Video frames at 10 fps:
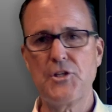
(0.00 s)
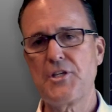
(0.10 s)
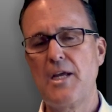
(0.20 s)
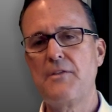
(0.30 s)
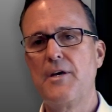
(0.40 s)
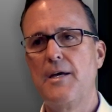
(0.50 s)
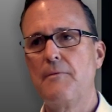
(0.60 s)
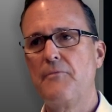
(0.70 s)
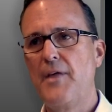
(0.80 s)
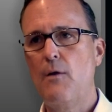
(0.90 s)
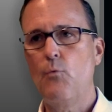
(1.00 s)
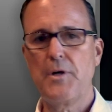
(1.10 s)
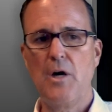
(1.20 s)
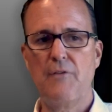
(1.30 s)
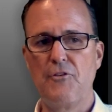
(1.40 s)
say that went
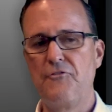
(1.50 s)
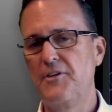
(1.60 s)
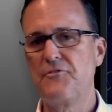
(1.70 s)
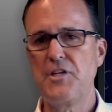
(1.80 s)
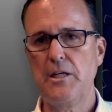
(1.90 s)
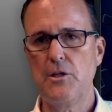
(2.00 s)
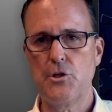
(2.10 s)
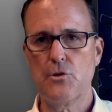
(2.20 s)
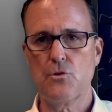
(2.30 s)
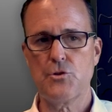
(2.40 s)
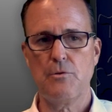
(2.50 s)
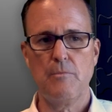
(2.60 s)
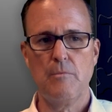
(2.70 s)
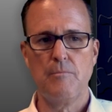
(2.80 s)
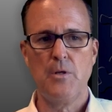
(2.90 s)
on for 15 years.
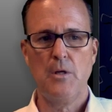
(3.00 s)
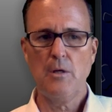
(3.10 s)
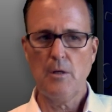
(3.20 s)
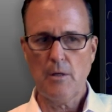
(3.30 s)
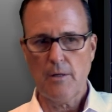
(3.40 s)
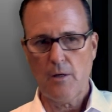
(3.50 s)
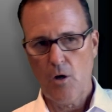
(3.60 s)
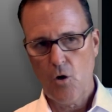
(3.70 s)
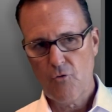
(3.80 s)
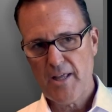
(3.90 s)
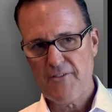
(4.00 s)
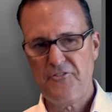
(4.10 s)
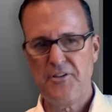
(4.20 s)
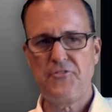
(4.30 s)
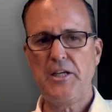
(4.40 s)
Over that
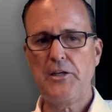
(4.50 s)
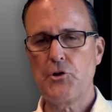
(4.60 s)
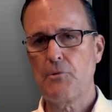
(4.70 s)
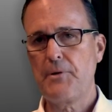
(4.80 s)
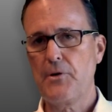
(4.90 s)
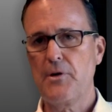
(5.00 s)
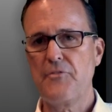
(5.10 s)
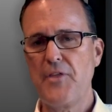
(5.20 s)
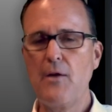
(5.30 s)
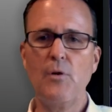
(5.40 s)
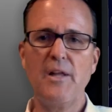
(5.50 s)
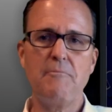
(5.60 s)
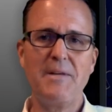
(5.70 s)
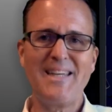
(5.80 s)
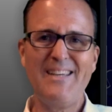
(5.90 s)
15-year period, they will have
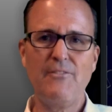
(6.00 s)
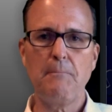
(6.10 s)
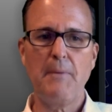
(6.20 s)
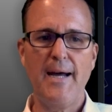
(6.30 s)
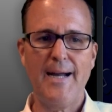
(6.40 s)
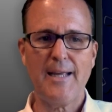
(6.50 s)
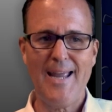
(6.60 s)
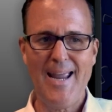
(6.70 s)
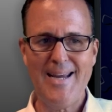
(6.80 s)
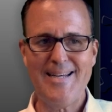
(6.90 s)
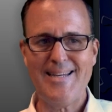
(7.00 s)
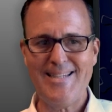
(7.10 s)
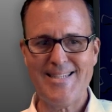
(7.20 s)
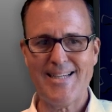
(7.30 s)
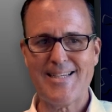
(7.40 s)
been given back
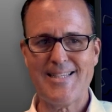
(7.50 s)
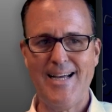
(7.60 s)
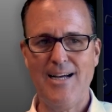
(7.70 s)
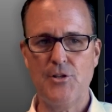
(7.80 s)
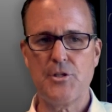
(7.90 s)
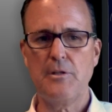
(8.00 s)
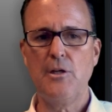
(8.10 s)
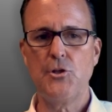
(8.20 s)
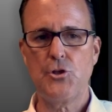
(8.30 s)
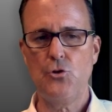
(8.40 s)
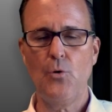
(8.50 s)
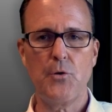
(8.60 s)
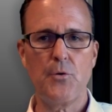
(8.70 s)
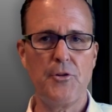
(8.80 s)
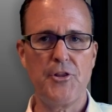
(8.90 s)

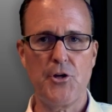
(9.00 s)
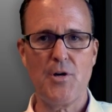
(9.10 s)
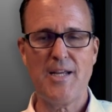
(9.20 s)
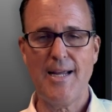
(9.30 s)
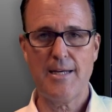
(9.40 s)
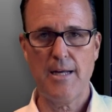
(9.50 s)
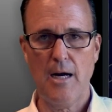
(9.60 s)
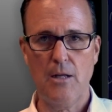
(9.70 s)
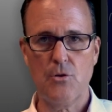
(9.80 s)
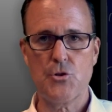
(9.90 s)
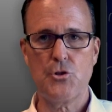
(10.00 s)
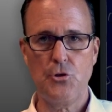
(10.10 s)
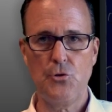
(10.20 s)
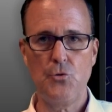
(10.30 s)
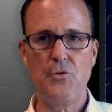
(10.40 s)
$6,238
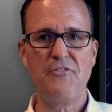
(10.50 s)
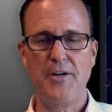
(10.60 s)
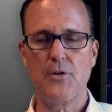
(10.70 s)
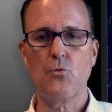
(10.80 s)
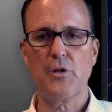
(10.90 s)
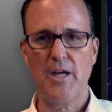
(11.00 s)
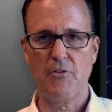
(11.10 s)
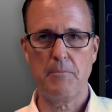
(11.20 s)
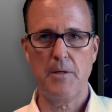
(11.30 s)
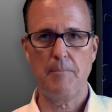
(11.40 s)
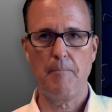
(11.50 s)
to the federal government.